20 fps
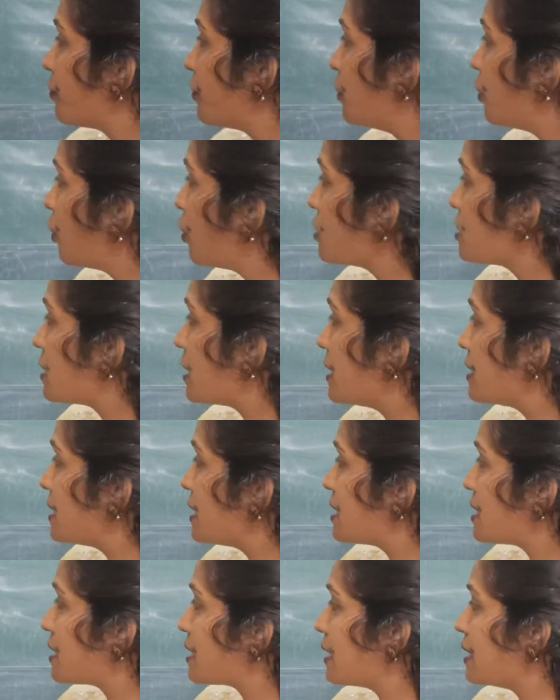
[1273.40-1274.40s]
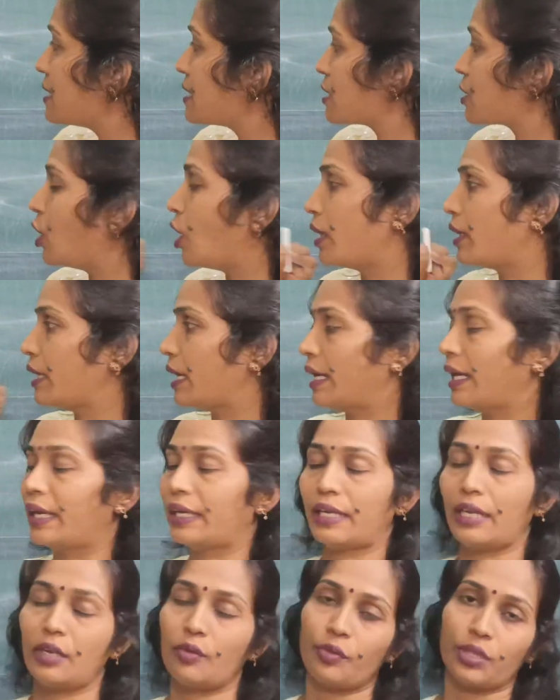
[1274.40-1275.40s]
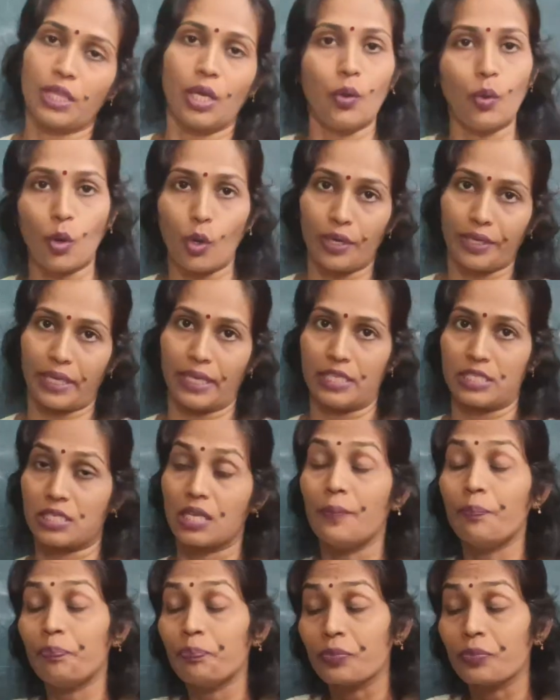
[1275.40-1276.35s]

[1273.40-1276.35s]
of those resistance got connected with a voltage.